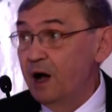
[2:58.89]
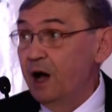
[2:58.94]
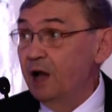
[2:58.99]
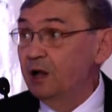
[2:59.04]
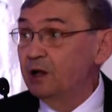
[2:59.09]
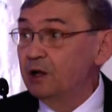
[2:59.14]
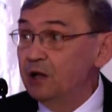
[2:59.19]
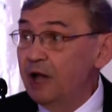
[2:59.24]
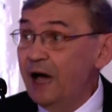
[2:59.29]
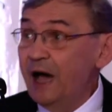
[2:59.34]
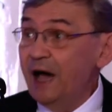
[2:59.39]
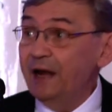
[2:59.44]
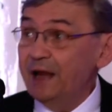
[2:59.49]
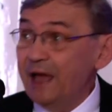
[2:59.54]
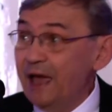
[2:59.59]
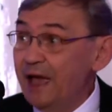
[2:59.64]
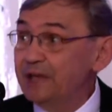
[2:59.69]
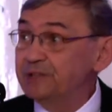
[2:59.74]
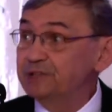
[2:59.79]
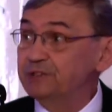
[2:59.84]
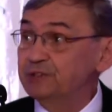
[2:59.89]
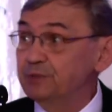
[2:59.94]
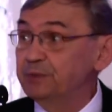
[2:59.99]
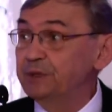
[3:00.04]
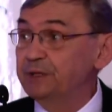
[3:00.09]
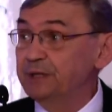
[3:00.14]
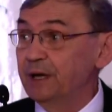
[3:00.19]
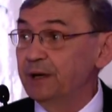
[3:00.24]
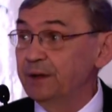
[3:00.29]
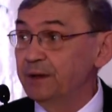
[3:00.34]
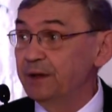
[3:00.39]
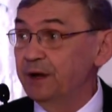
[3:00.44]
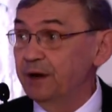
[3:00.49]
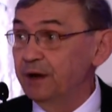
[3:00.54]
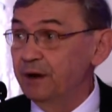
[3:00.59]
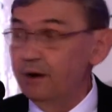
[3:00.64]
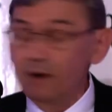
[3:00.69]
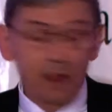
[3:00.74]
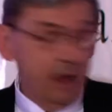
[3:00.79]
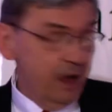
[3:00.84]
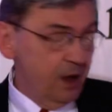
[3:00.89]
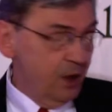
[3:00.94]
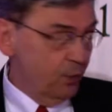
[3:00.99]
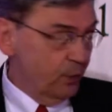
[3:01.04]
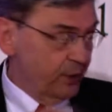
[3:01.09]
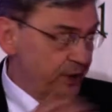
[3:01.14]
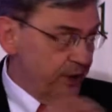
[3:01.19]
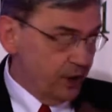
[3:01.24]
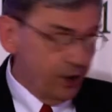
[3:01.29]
A lot has to be done there. We